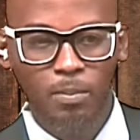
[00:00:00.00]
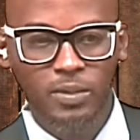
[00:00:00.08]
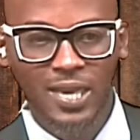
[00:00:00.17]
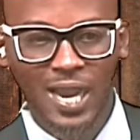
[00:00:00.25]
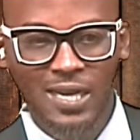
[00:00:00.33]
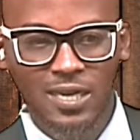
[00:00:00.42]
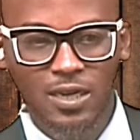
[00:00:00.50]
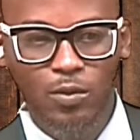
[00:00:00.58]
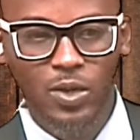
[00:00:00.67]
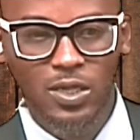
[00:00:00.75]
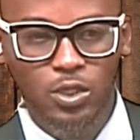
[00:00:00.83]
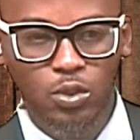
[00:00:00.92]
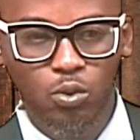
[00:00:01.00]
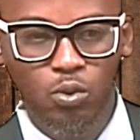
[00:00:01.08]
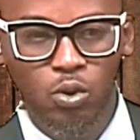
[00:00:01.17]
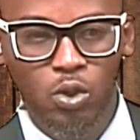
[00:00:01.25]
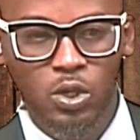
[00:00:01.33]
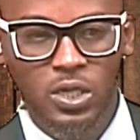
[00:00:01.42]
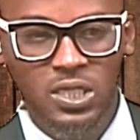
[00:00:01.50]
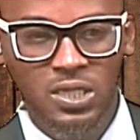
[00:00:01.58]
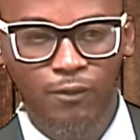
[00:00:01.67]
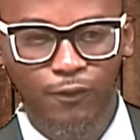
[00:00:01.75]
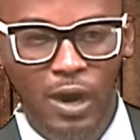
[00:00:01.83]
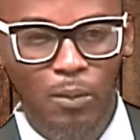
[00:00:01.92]
Canada, where two
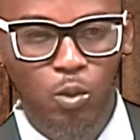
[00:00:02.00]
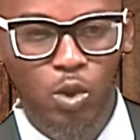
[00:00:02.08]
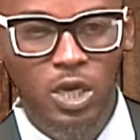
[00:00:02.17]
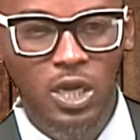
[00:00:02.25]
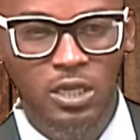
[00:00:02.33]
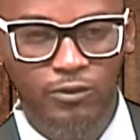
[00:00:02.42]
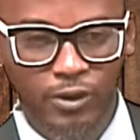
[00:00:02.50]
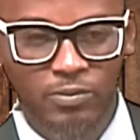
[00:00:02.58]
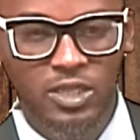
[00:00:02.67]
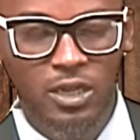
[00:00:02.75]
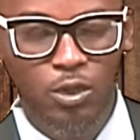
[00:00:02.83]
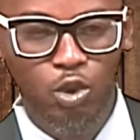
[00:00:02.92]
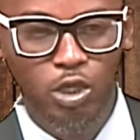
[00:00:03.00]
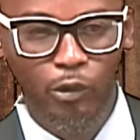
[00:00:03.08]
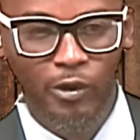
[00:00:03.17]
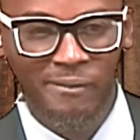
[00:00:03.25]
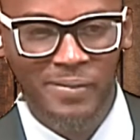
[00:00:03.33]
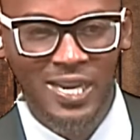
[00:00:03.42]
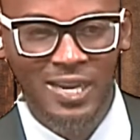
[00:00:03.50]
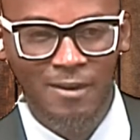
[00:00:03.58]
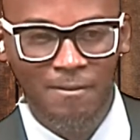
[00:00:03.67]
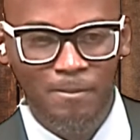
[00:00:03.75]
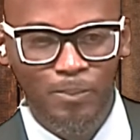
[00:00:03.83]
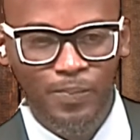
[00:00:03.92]
farm workers from St. Lucia
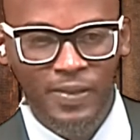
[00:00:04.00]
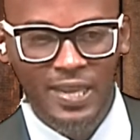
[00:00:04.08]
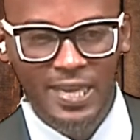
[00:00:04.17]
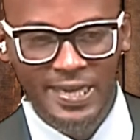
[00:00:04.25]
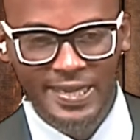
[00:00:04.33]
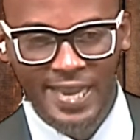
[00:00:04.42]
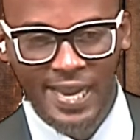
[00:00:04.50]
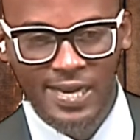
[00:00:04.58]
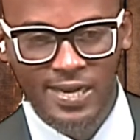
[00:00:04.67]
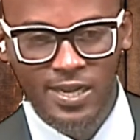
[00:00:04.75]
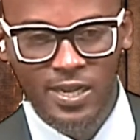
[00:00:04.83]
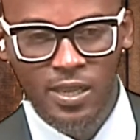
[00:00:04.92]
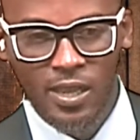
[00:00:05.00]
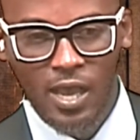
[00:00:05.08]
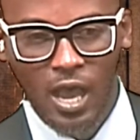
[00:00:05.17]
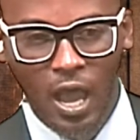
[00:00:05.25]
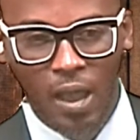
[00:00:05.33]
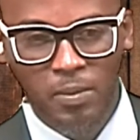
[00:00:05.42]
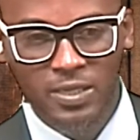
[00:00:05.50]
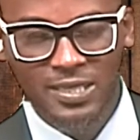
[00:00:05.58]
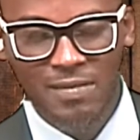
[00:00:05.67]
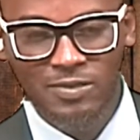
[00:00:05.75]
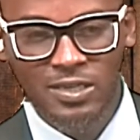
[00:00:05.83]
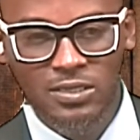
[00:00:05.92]
remain in Canada
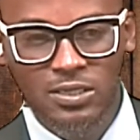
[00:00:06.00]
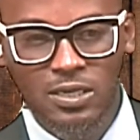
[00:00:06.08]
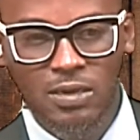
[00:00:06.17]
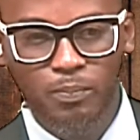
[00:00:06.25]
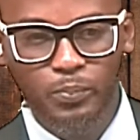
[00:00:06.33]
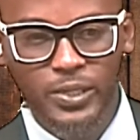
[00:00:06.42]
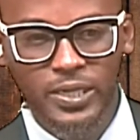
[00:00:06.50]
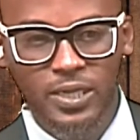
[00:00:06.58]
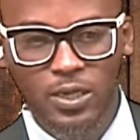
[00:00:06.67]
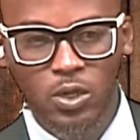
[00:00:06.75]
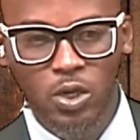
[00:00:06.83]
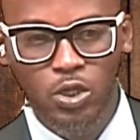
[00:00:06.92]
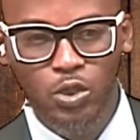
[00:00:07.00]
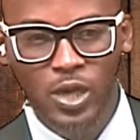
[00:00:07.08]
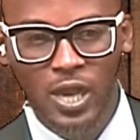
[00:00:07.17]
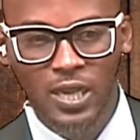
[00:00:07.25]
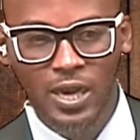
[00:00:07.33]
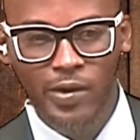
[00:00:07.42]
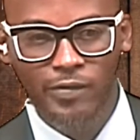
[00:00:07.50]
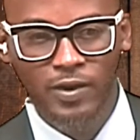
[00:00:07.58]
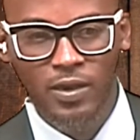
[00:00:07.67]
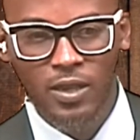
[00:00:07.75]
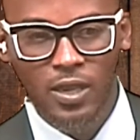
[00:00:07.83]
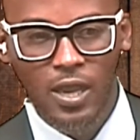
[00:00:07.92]
attempting to complete the contract.
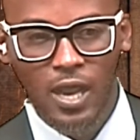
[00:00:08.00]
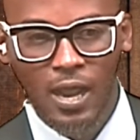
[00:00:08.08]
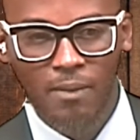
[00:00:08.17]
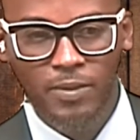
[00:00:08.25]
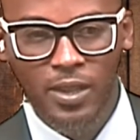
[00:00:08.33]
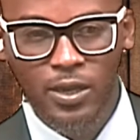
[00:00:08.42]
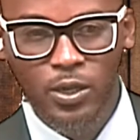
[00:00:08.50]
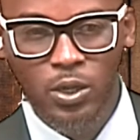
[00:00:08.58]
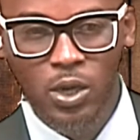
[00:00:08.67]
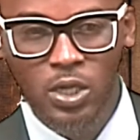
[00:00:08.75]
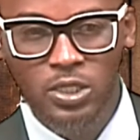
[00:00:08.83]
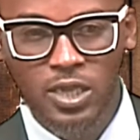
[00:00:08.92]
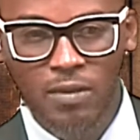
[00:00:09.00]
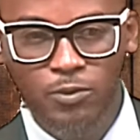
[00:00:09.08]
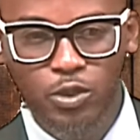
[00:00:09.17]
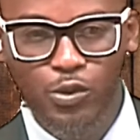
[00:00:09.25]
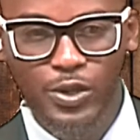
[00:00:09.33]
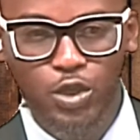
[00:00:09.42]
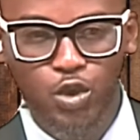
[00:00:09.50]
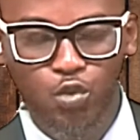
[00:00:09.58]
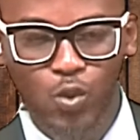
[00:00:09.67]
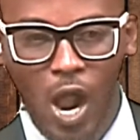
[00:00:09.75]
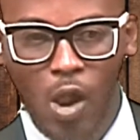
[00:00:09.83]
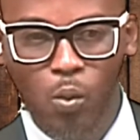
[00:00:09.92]
However, they are not doing too
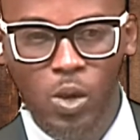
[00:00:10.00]
well.